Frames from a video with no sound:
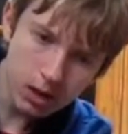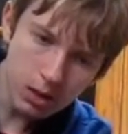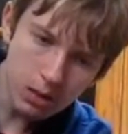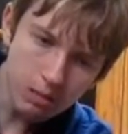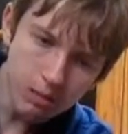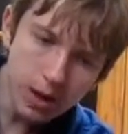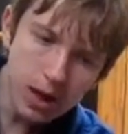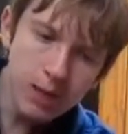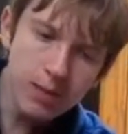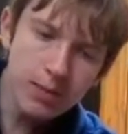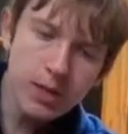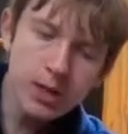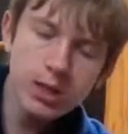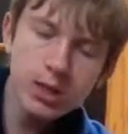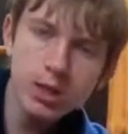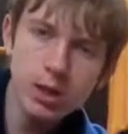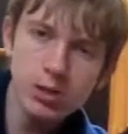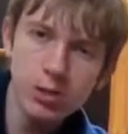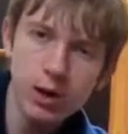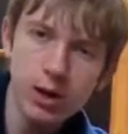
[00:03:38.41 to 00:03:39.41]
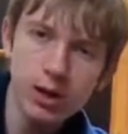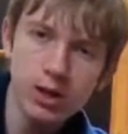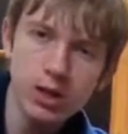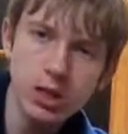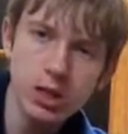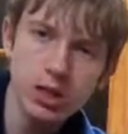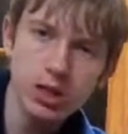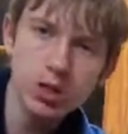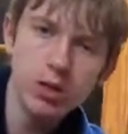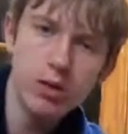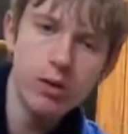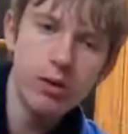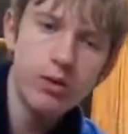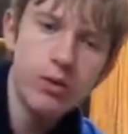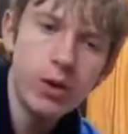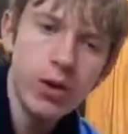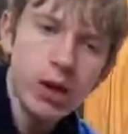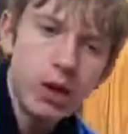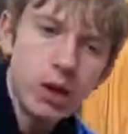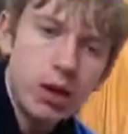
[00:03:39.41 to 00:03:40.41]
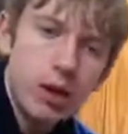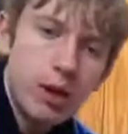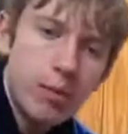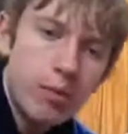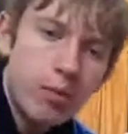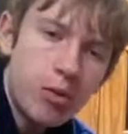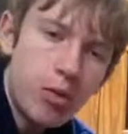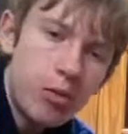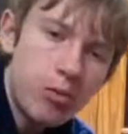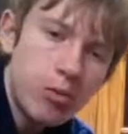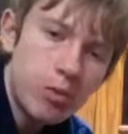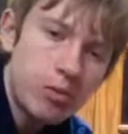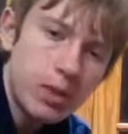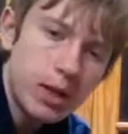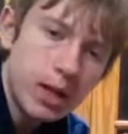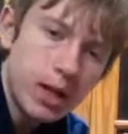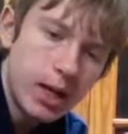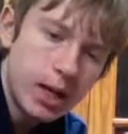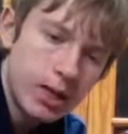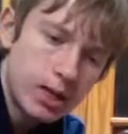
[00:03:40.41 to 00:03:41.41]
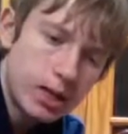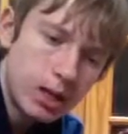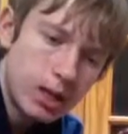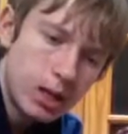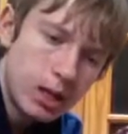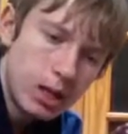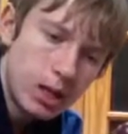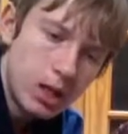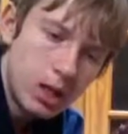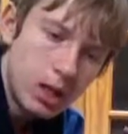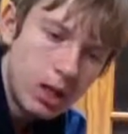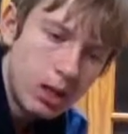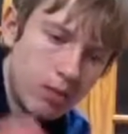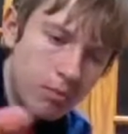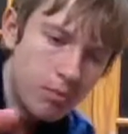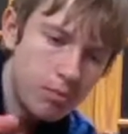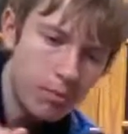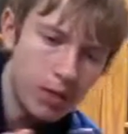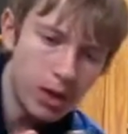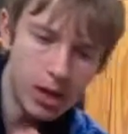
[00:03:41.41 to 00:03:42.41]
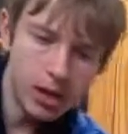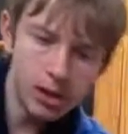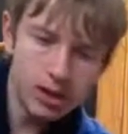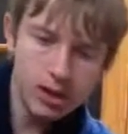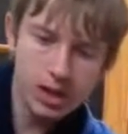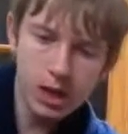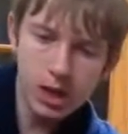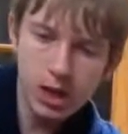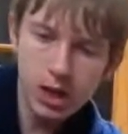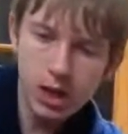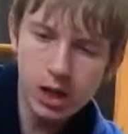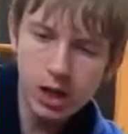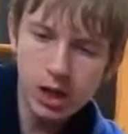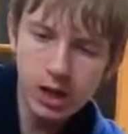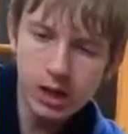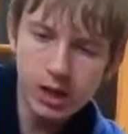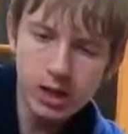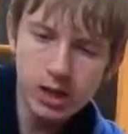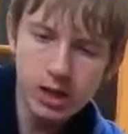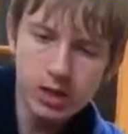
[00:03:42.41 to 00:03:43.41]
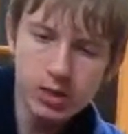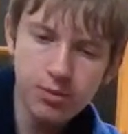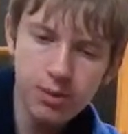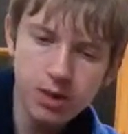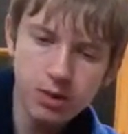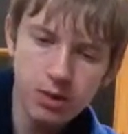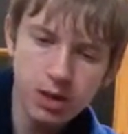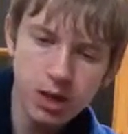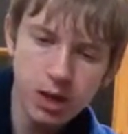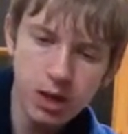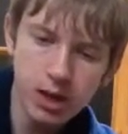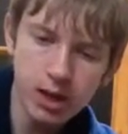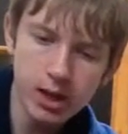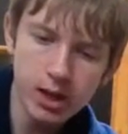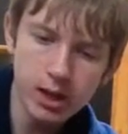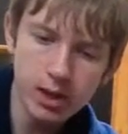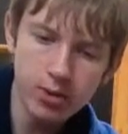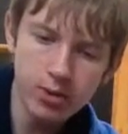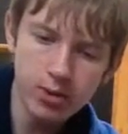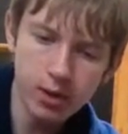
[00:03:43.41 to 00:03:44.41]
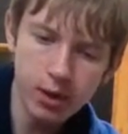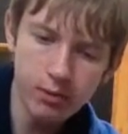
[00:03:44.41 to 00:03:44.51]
Maybe it's just where it's a newer figure. It probably is. But it does feel slightly different.